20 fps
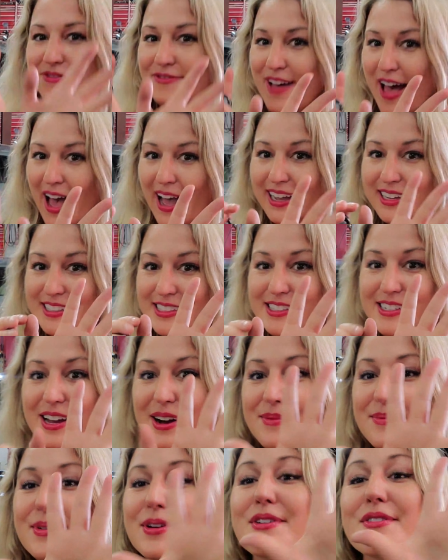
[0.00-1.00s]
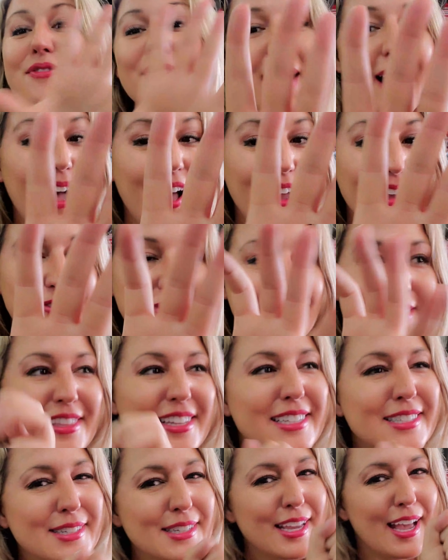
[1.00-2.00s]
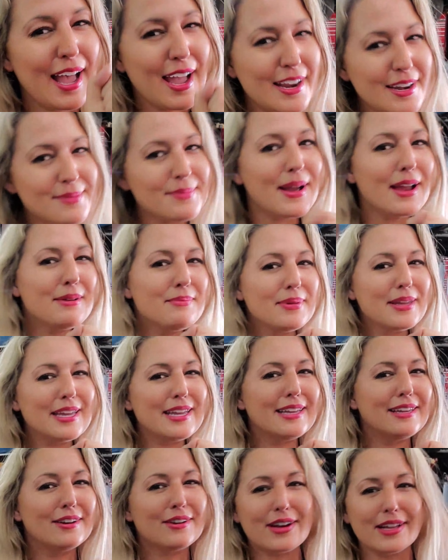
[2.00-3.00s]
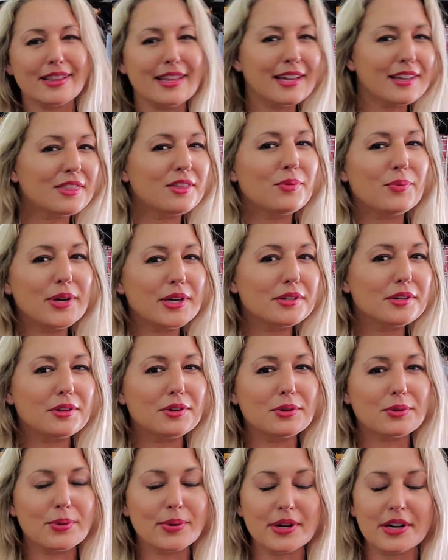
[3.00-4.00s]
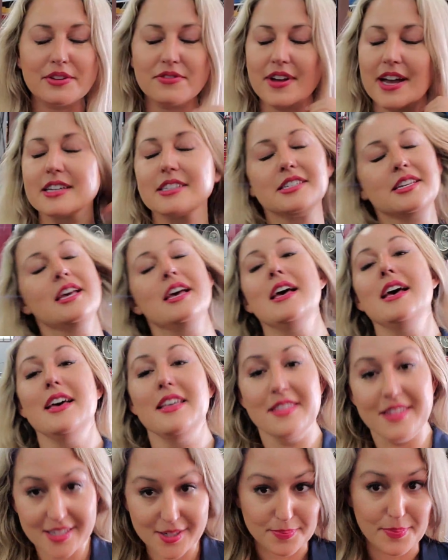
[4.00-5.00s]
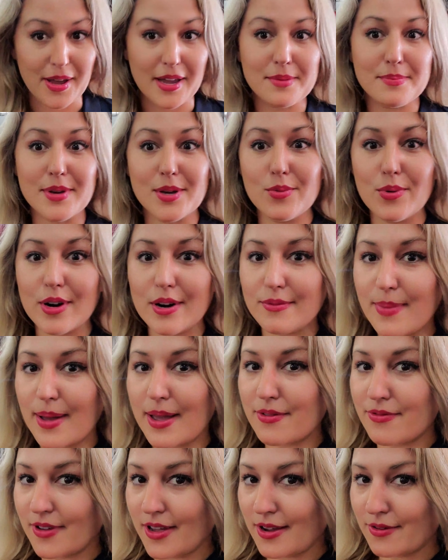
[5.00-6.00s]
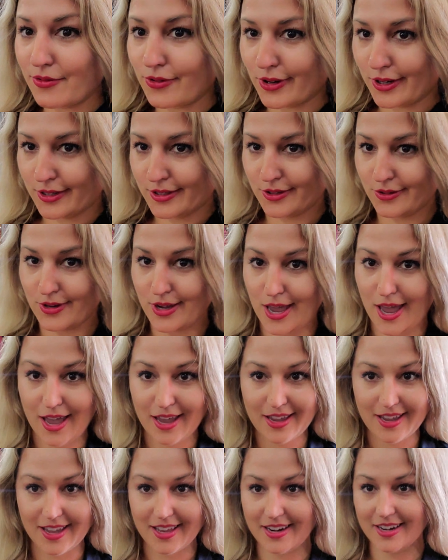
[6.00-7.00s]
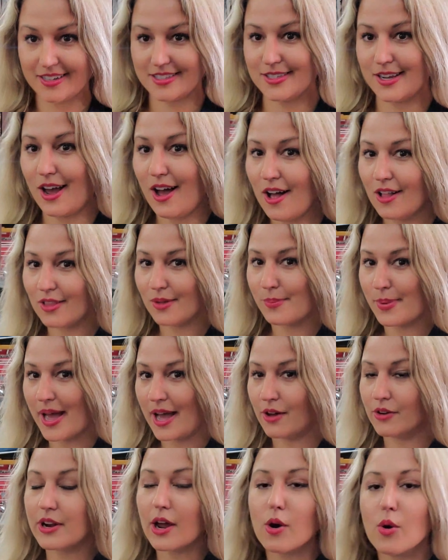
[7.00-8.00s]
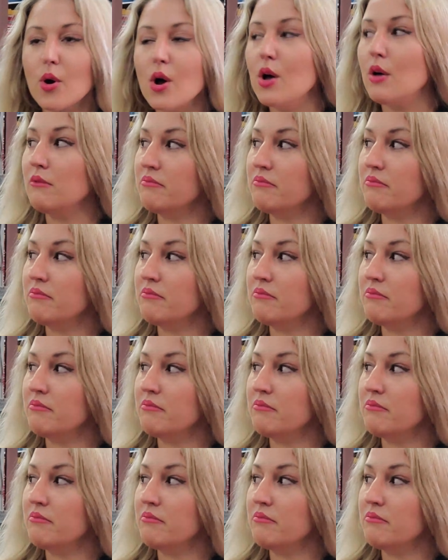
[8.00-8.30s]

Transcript: fact number five, and this kind of might be, you know, I like the weird little quirky facts. This might be one of my favorites, okay? And it's all about, now,